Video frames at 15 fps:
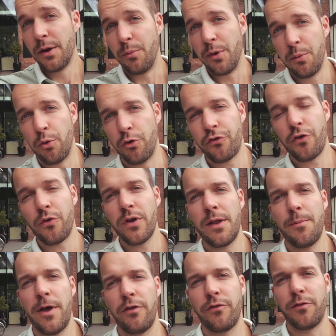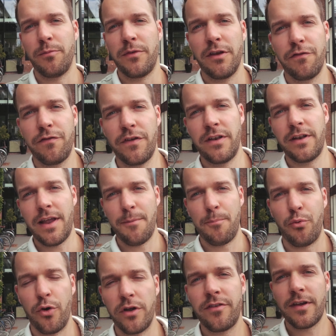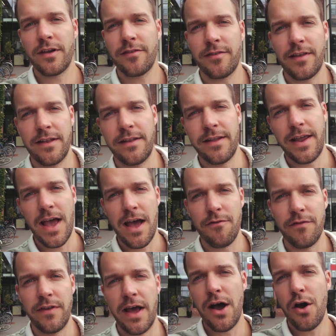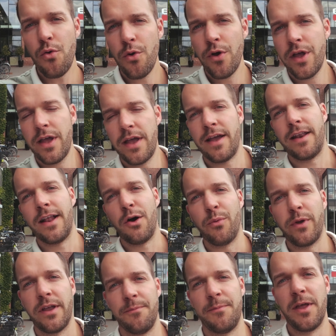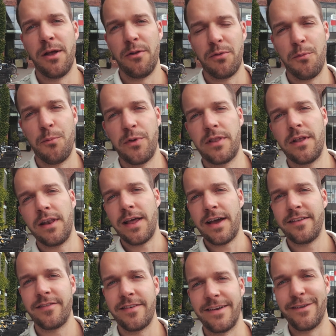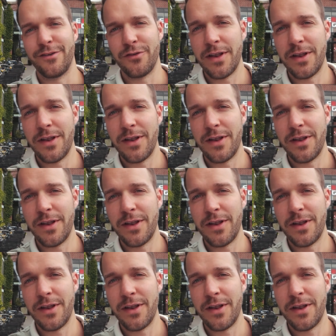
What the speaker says: We were talking about some different projects that they have now and how we can help them with the lighting.